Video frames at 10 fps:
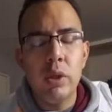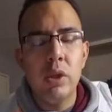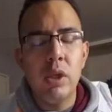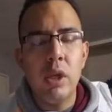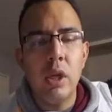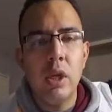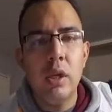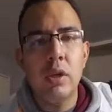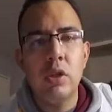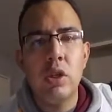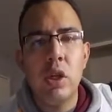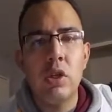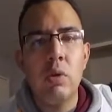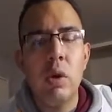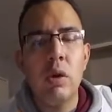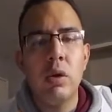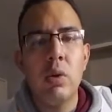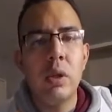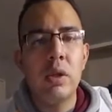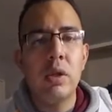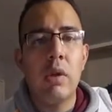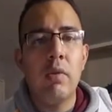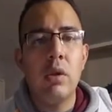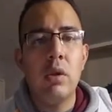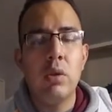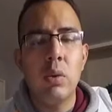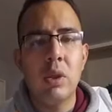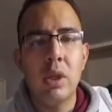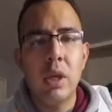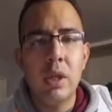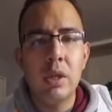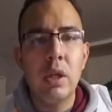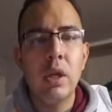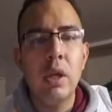Today is January 27th, 2019.